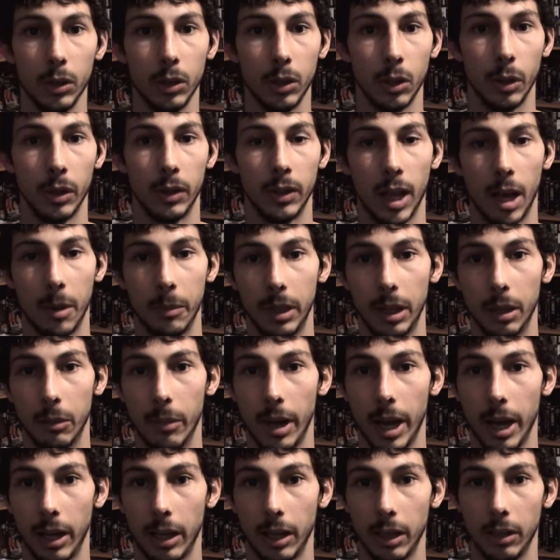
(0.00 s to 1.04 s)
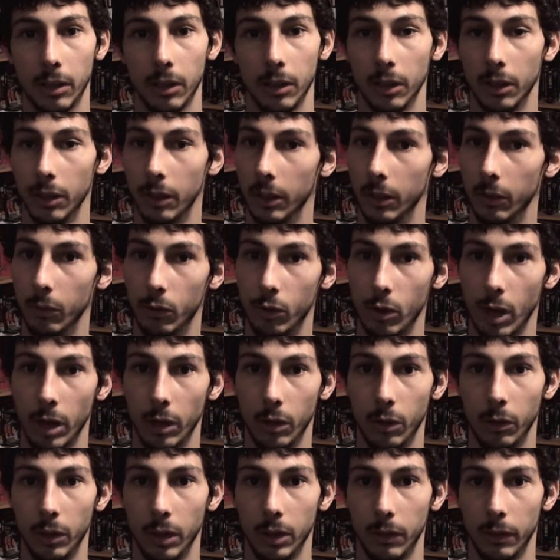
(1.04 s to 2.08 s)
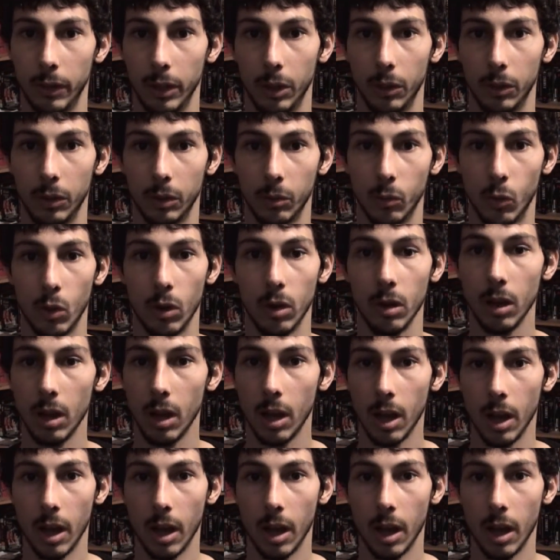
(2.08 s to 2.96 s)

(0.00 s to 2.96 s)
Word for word: so it's time to get back in and trying to do these videos some more.